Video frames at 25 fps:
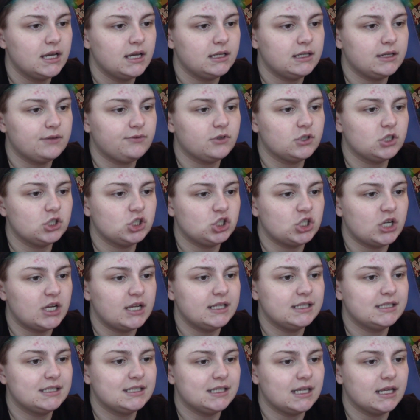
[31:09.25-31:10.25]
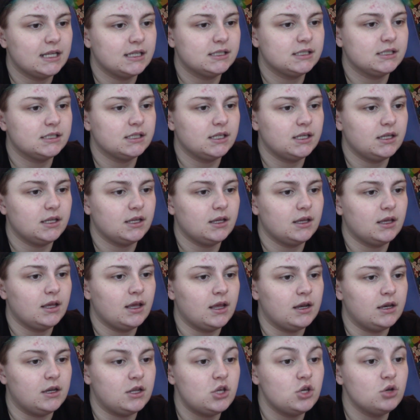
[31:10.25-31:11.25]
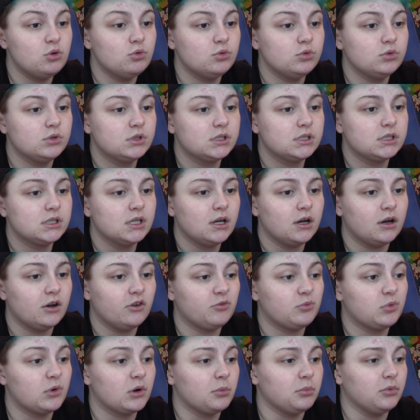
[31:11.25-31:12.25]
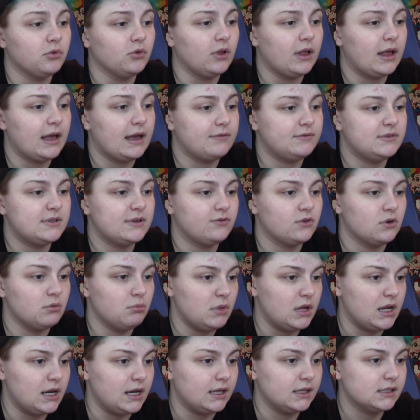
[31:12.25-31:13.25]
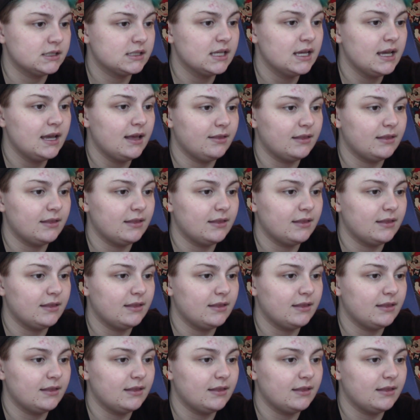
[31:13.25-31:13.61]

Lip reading: Different shades, tints, and hues of purple have different meanings.